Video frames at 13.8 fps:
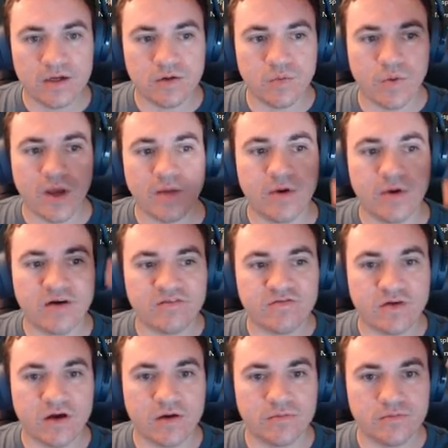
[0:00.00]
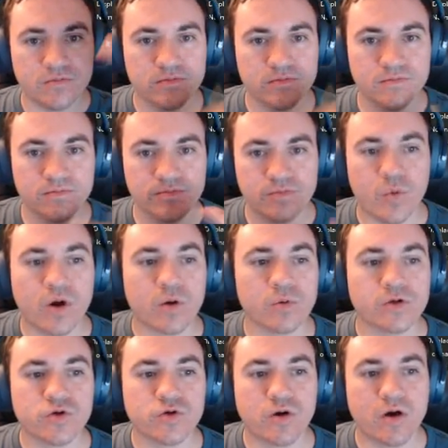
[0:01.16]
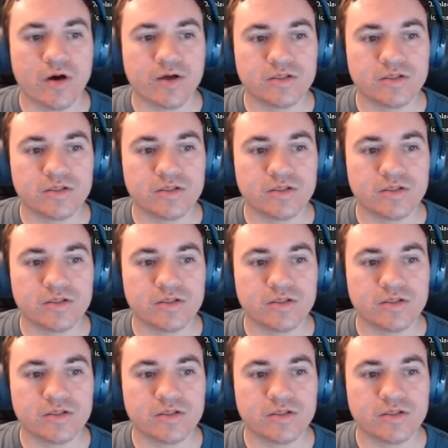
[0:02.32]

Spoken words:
way above where we're drawing.